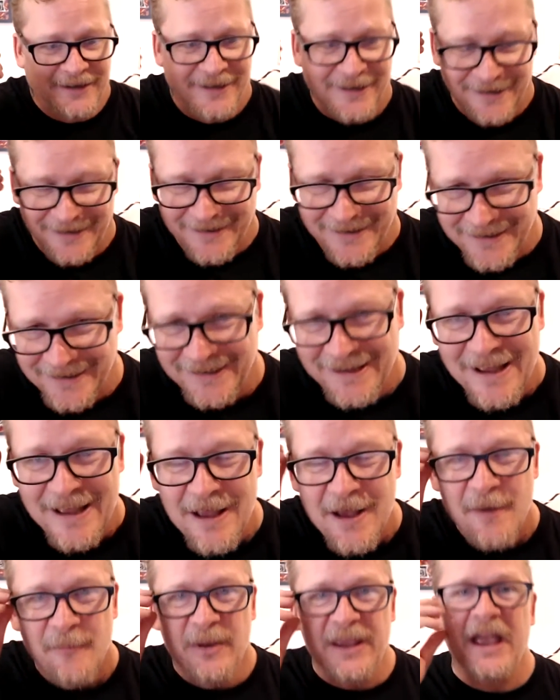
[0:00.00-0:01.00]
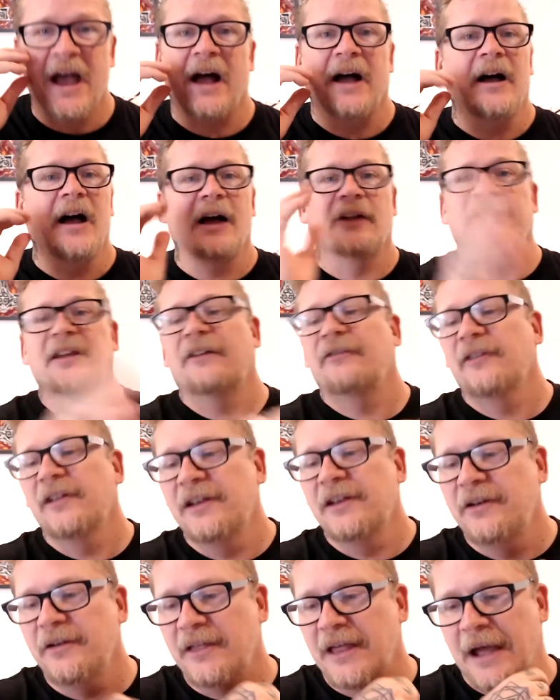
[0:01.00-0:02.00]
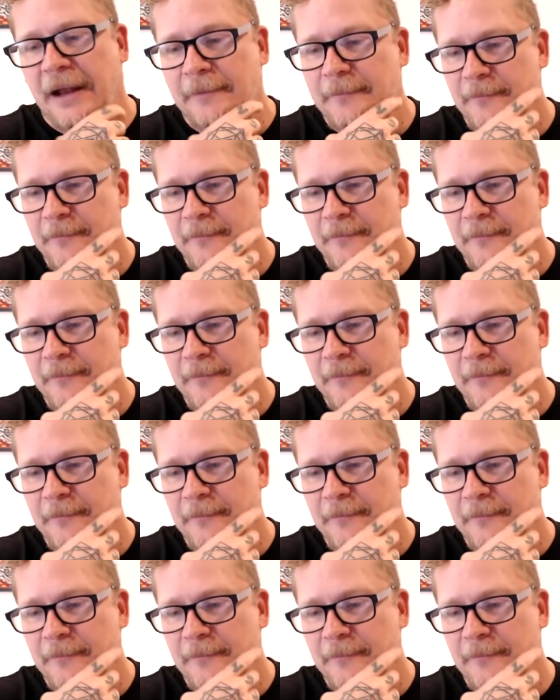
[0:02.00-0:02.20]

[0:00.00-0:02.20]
But yeah, I'll definitely do that.